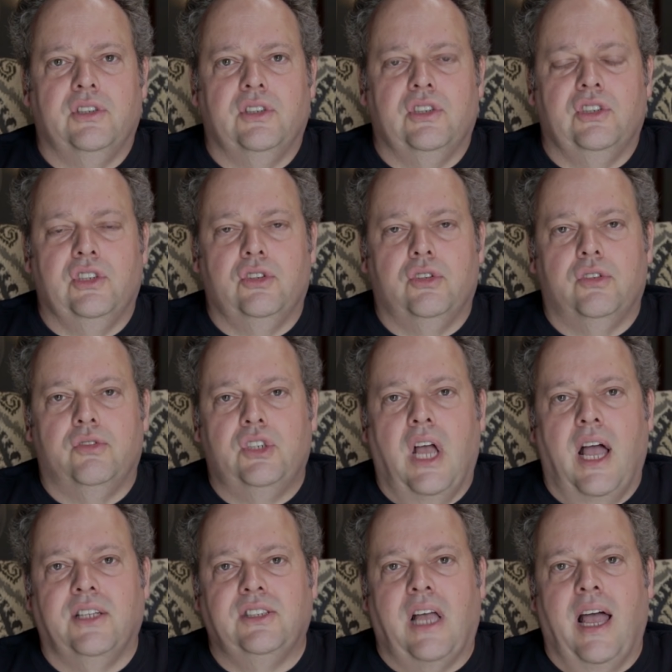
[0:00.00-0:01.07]
distances of
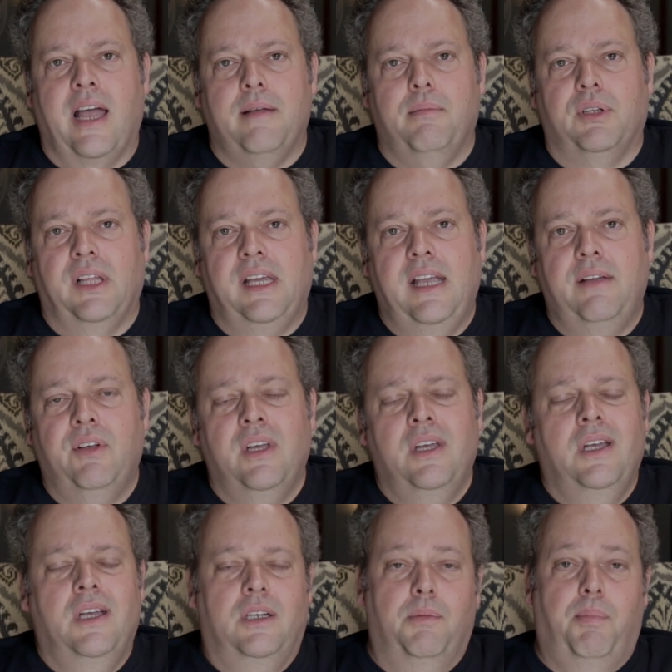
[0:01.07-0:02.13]
shots, I believe.
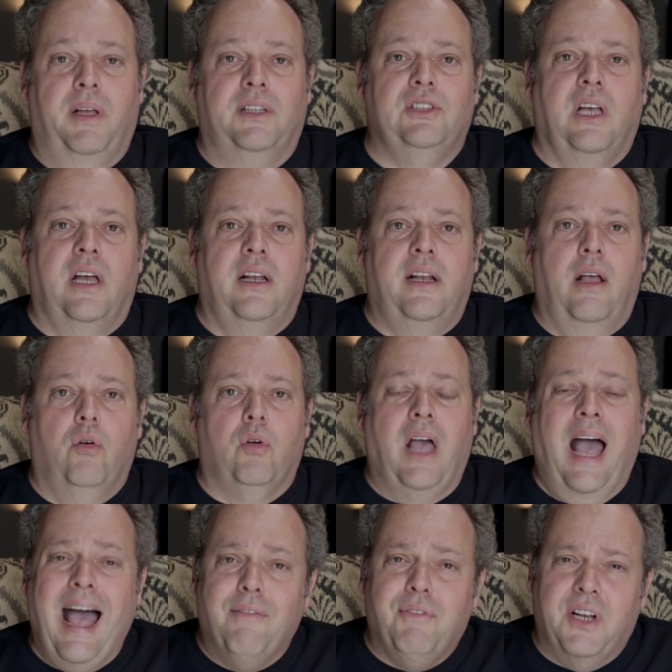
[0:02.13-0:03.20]
Depends on how
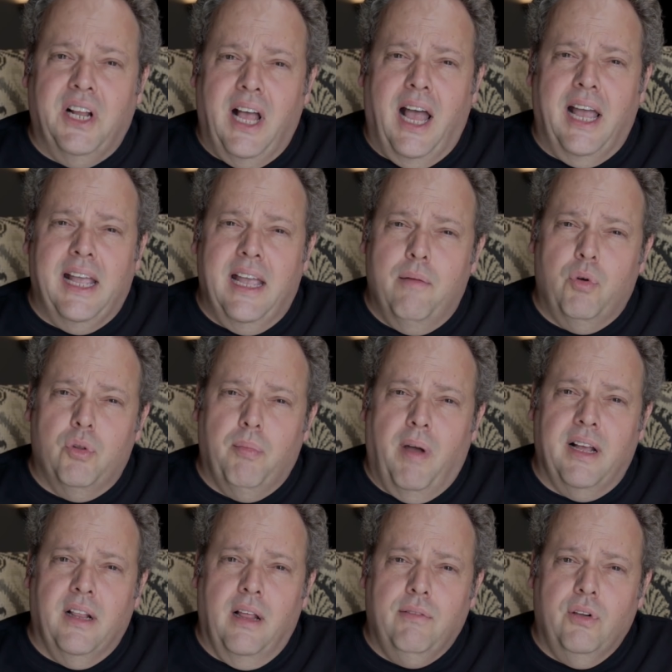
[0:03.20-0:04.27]
confident I am with
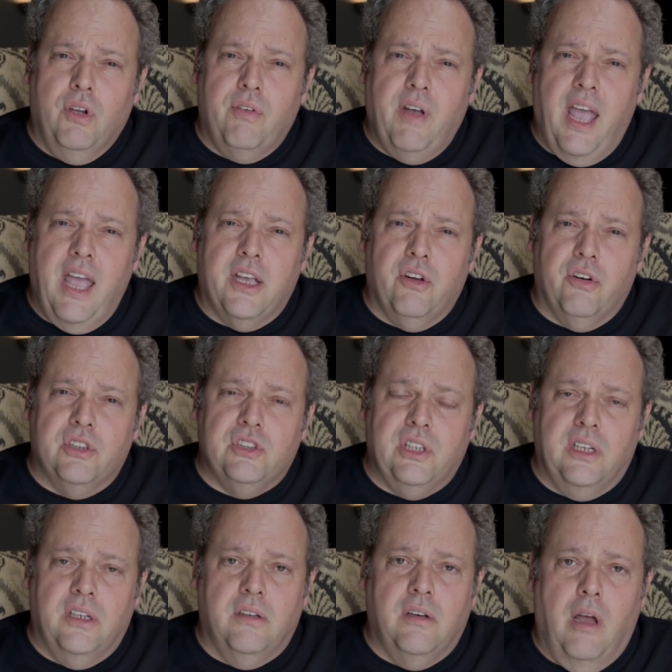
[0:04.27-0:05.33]
my level of
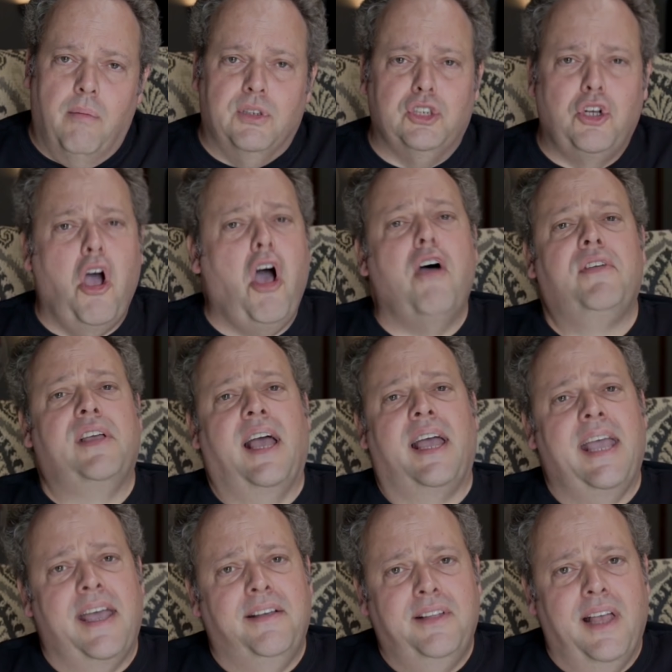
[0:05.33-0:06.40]
accuracy and how much coffee I
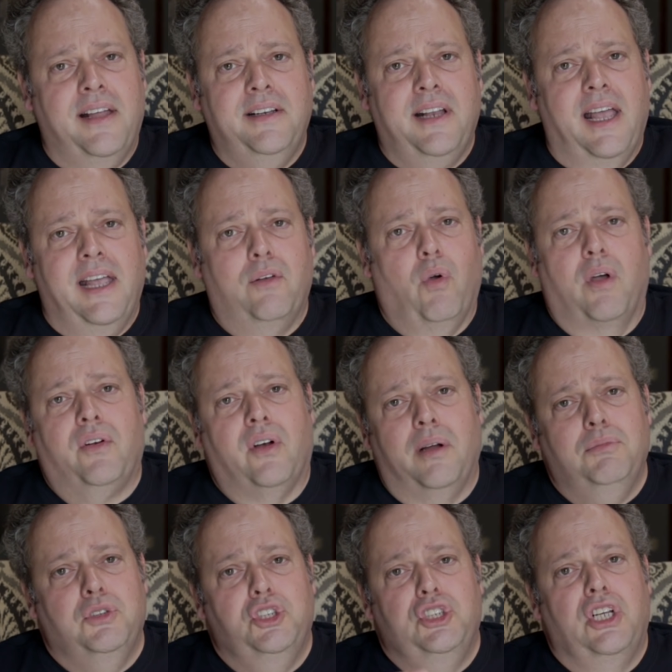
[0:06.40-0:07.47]
had that day and whether
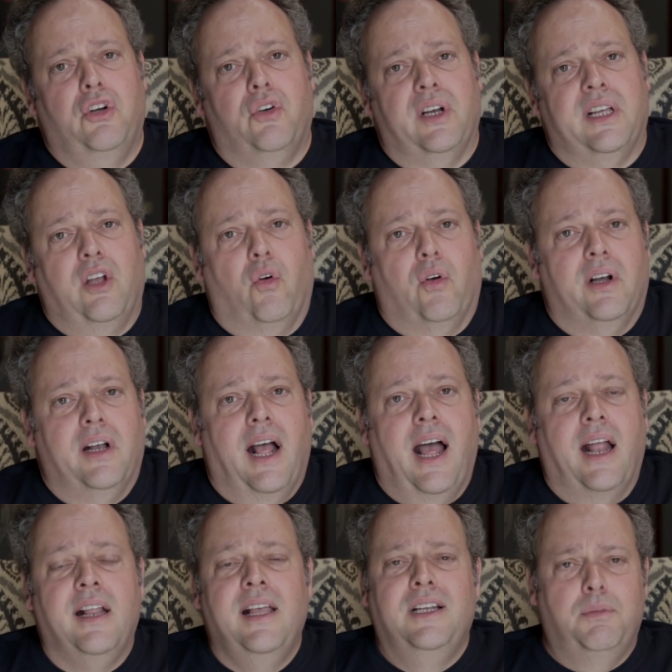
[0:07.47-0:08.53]
I'm jittery or
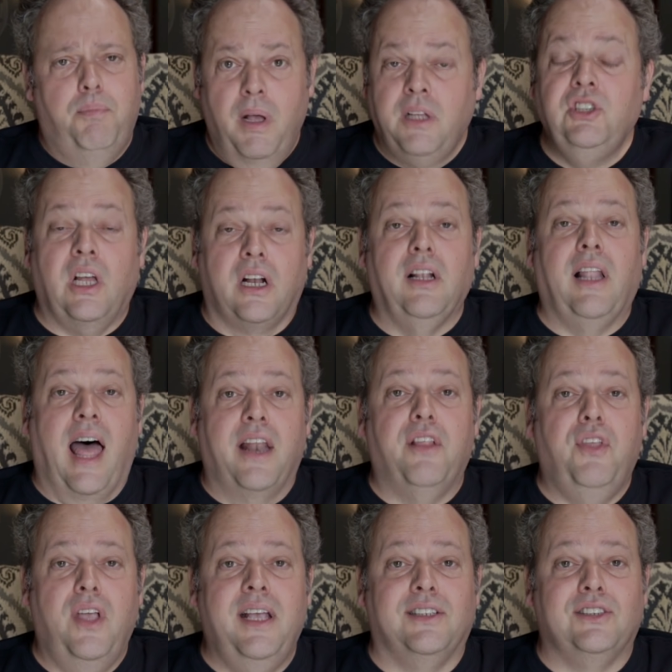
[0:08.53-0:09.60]
not. Depends on a lot of
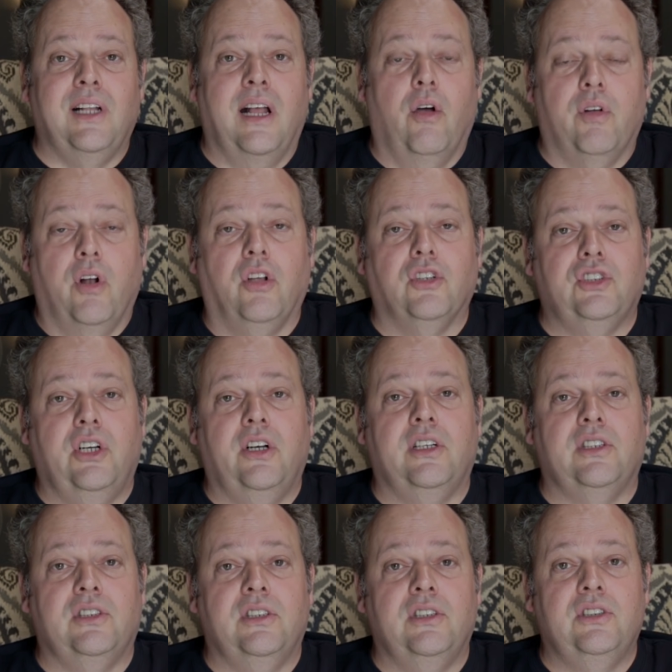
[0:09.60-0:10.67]
things now, in all
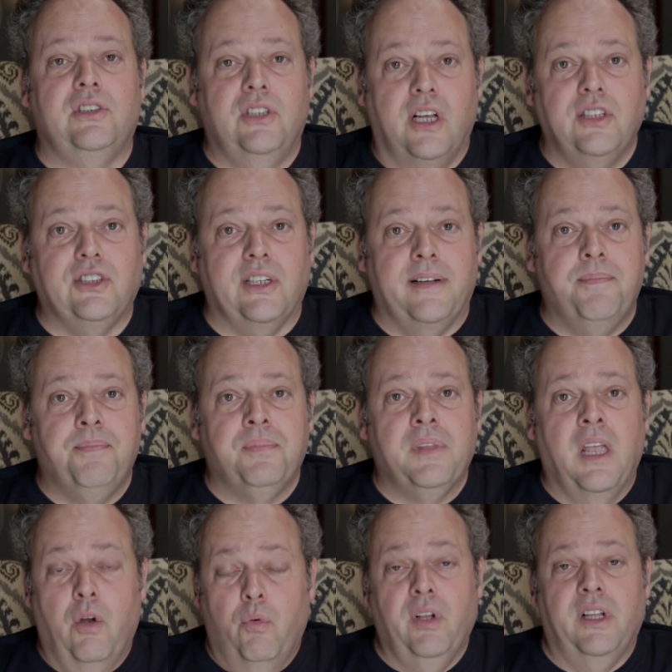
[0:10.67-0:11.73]
seriousness, doesn't it?
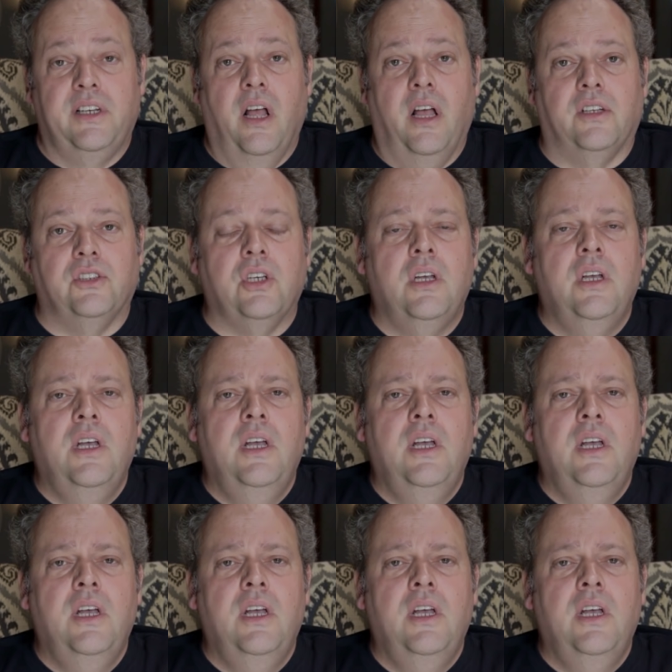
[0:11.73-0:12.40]
It really does.